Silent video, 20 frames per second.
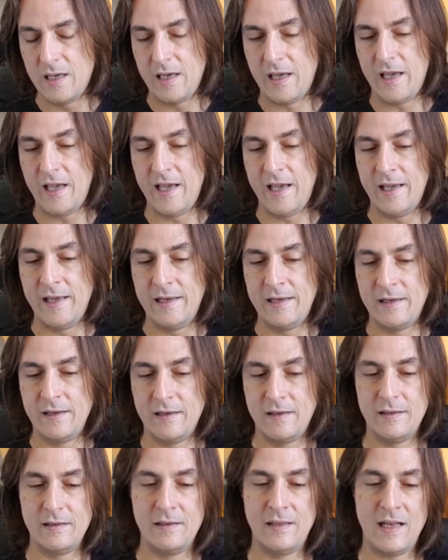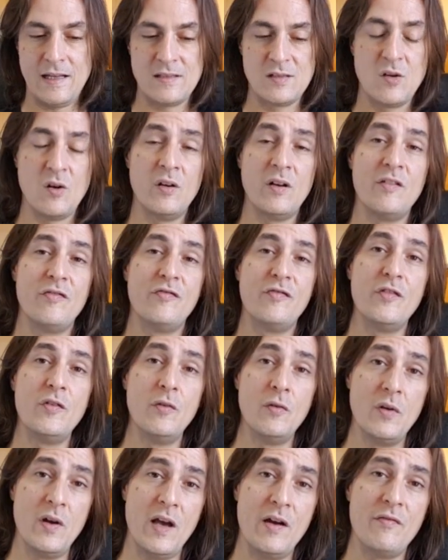And that's going to
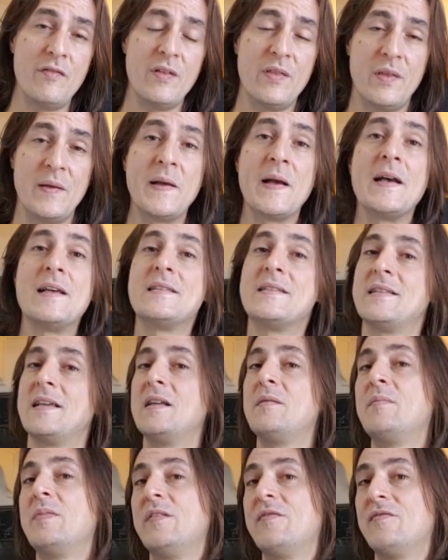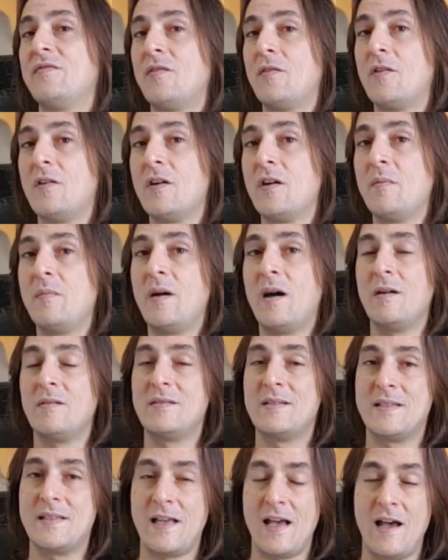fuel everything I said before
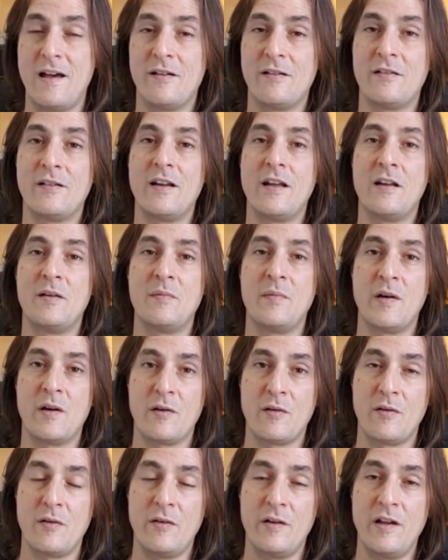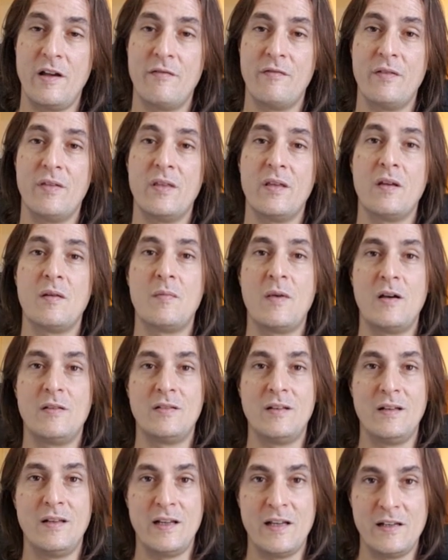about Saturn and Mercury, everything about
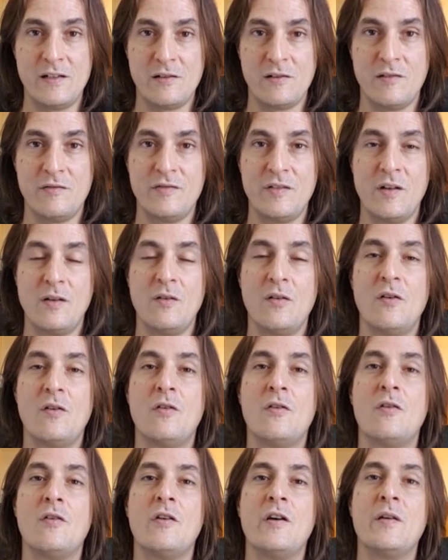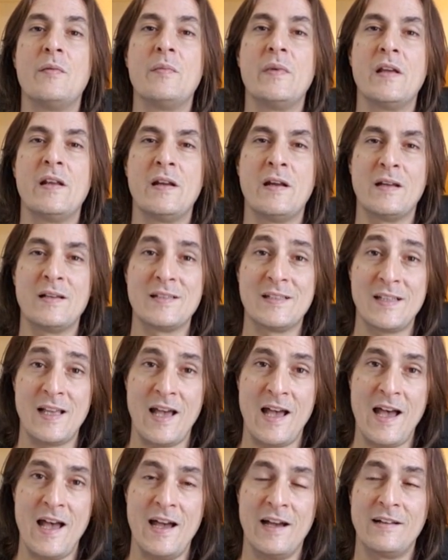the letter of the law and being
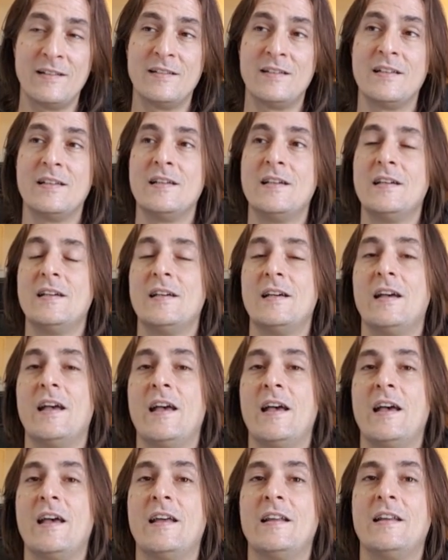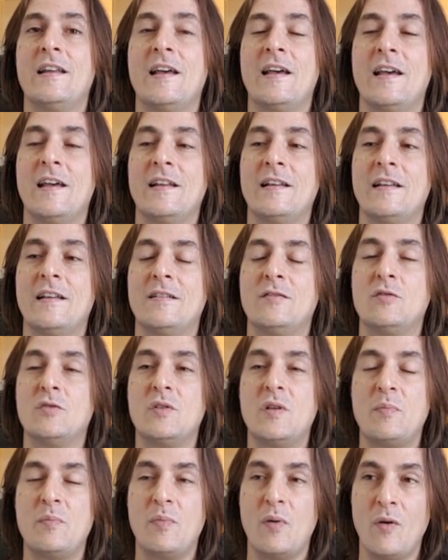exact and, and to
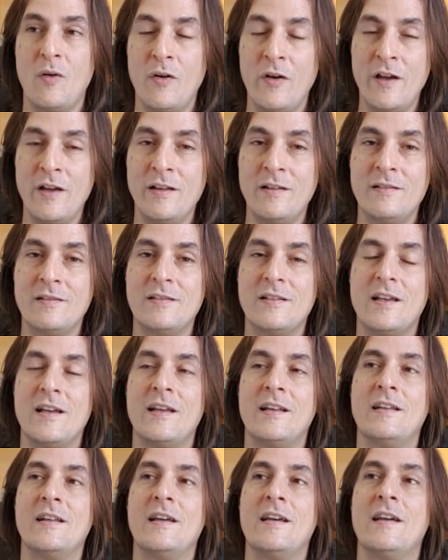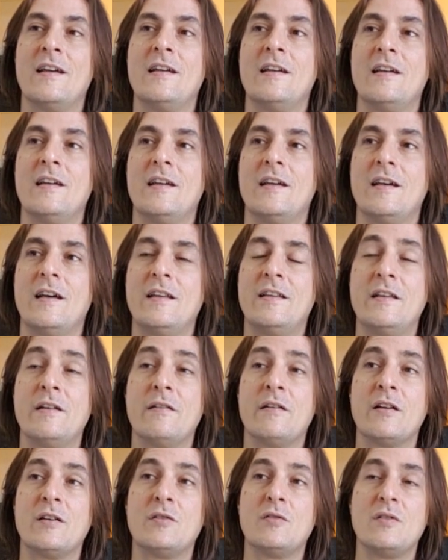the point and uh,
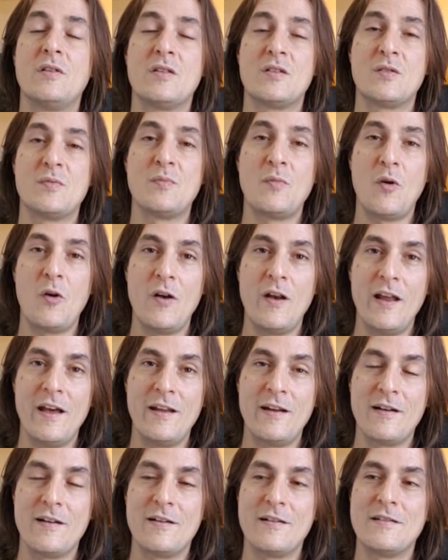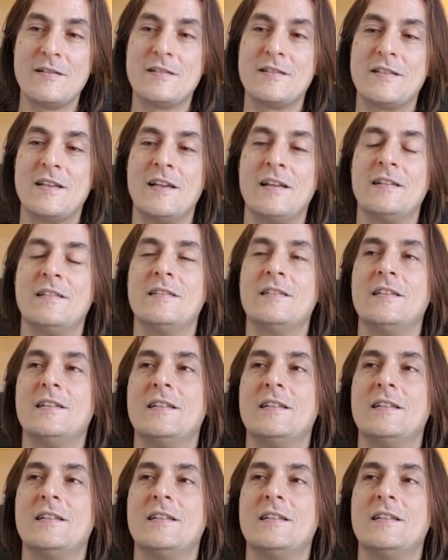adhering to the small letters and